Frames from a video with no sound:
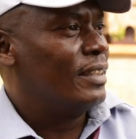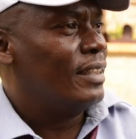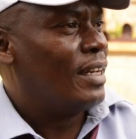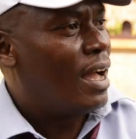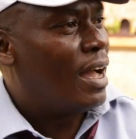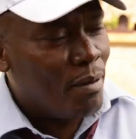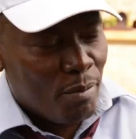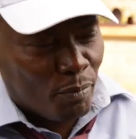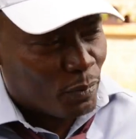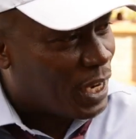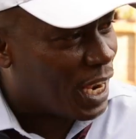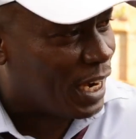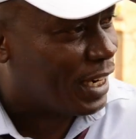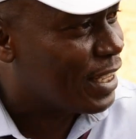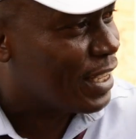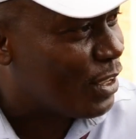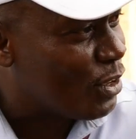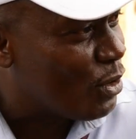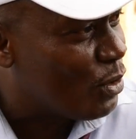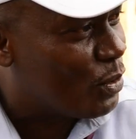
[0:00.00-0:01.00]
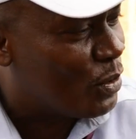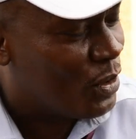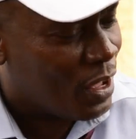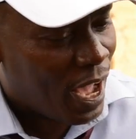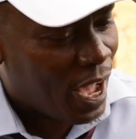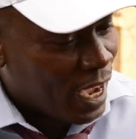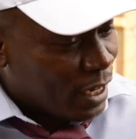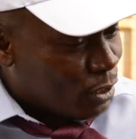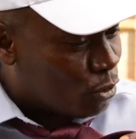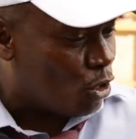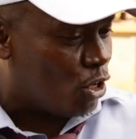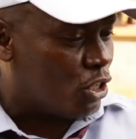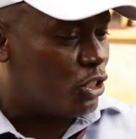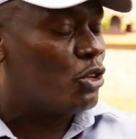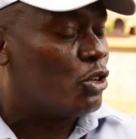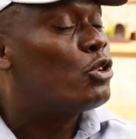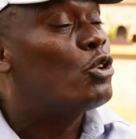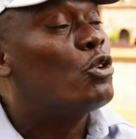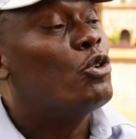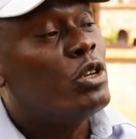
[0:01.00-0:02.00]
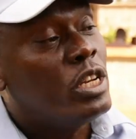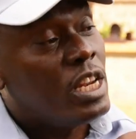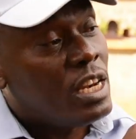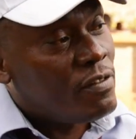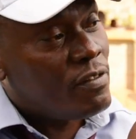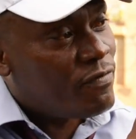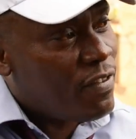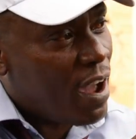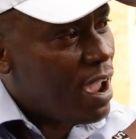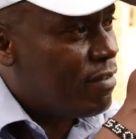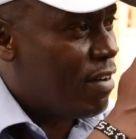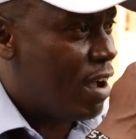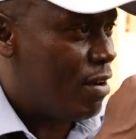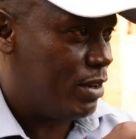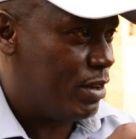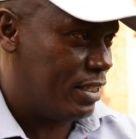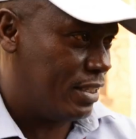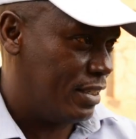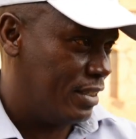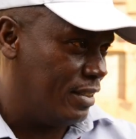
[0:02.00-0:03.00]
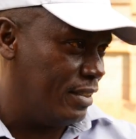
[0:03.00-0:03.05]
I'm telling you. Yeah. I told you, you need 5 hours.